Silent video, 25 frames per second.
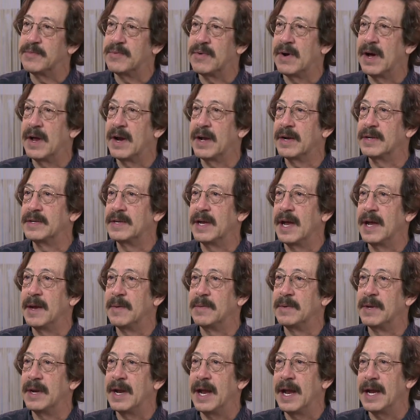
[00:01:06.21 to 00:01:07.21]
products
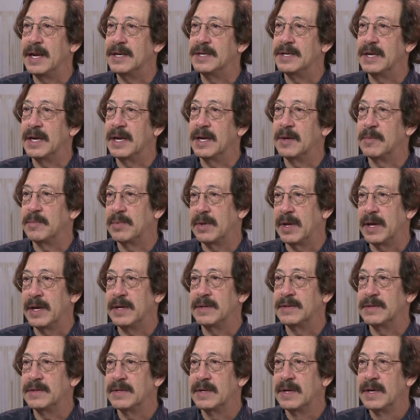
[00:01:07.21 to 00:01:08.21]
aimed at aging in
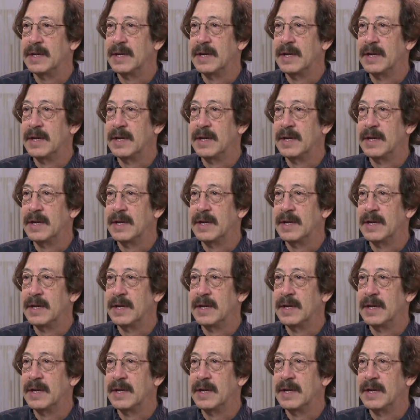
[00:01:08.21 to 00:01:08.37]
place.